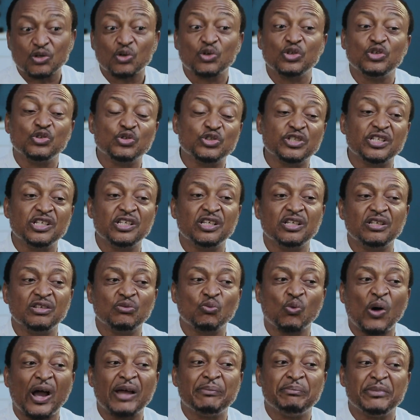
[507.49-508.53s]
so you see
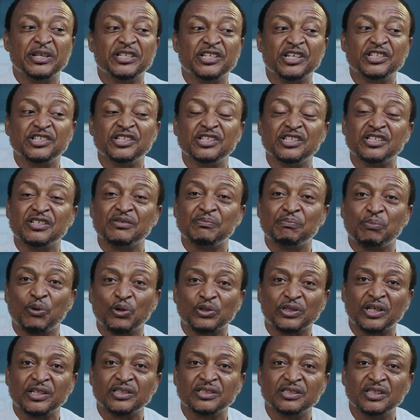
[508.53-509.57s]
why messaging is
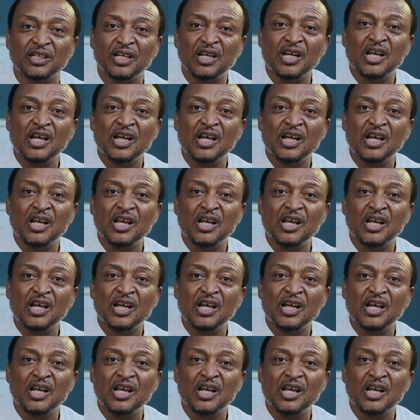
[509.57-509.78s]
important,